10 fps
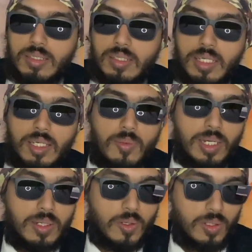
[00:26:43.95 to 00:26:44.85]
that he
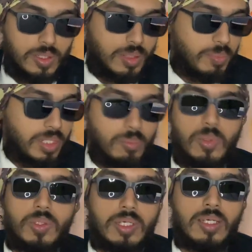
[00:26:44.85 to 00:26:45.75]
went on, the PM
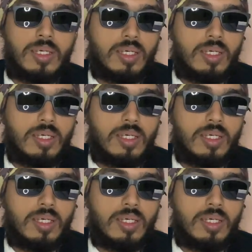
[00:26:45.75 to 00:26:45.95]
Modi.